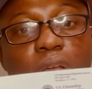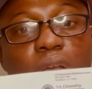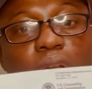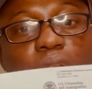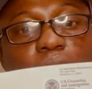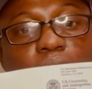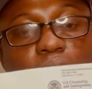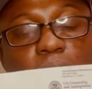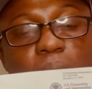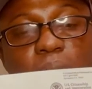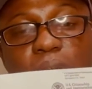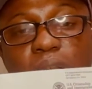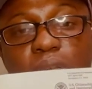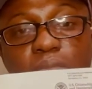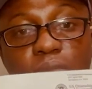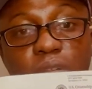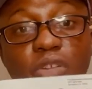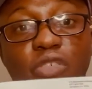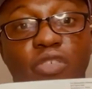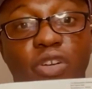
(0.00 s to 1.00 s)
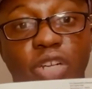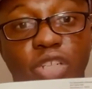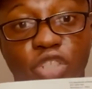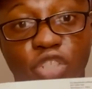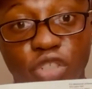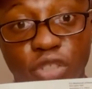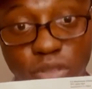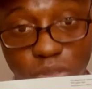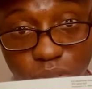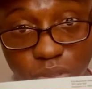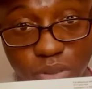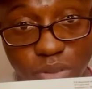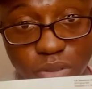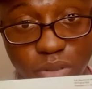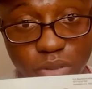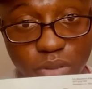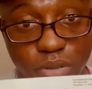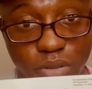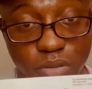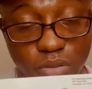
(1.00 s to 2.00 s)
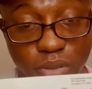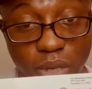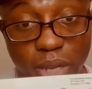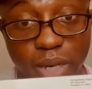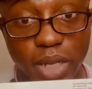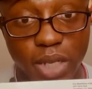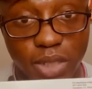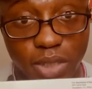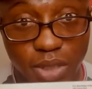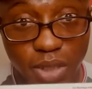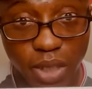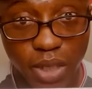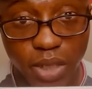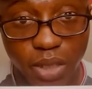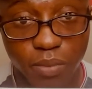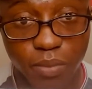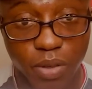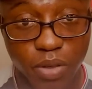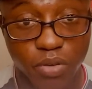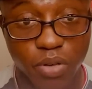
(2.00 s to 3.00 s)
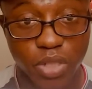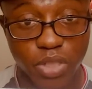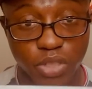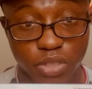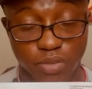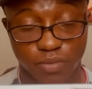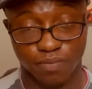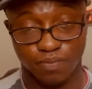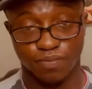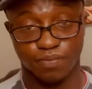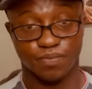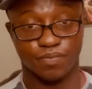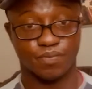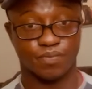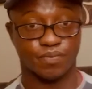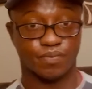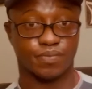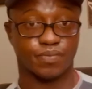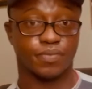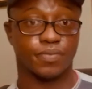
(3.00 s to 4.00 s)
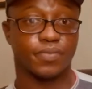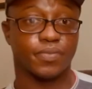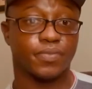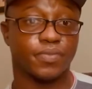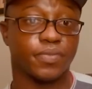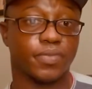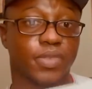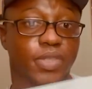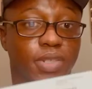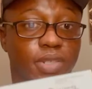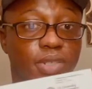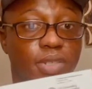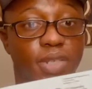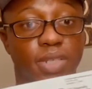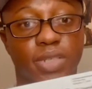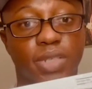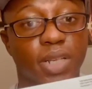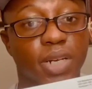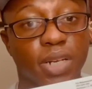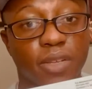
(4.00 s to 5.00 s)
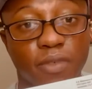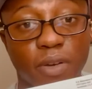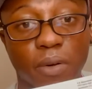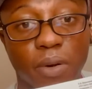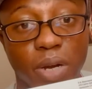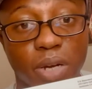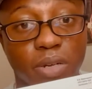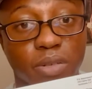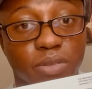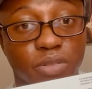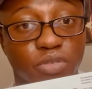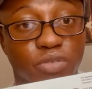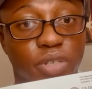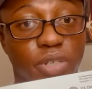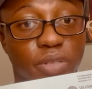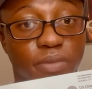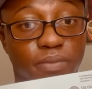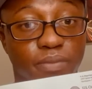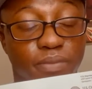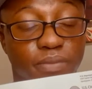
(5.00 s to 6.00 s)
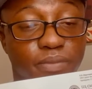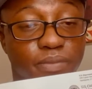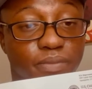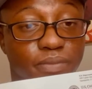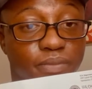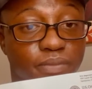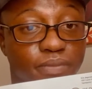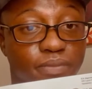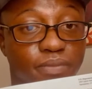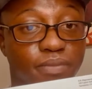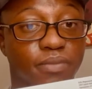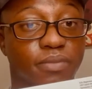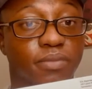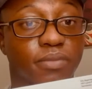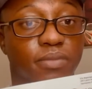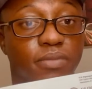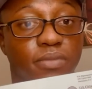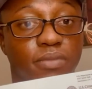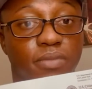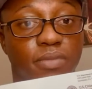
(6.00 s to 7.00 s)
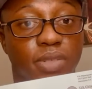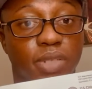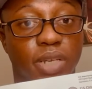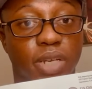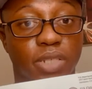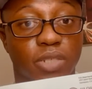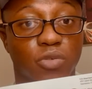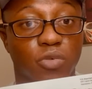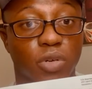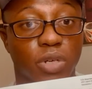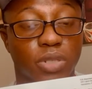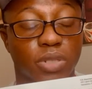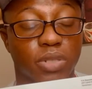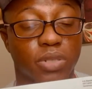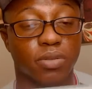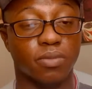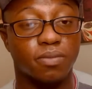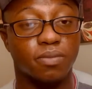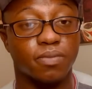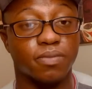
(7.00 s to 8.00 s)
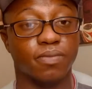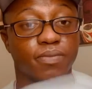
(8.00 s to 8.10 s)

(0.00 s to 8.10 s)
ah, by immigration United States immigration. They said, leave our country. Guess what?